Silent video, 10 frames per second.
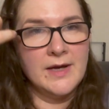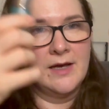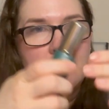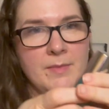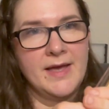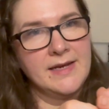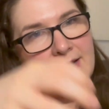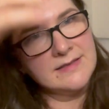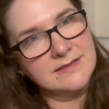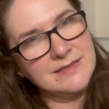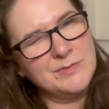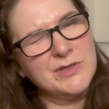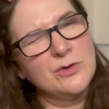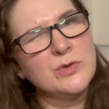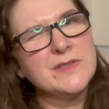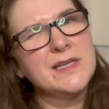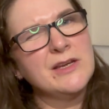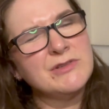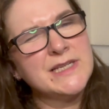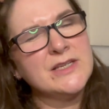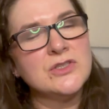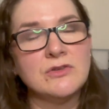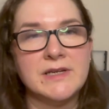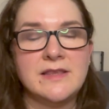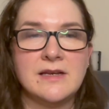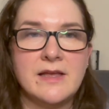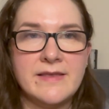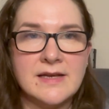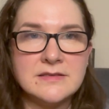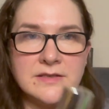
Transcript: and it hasn't seemed to cause any irritation or anything like that.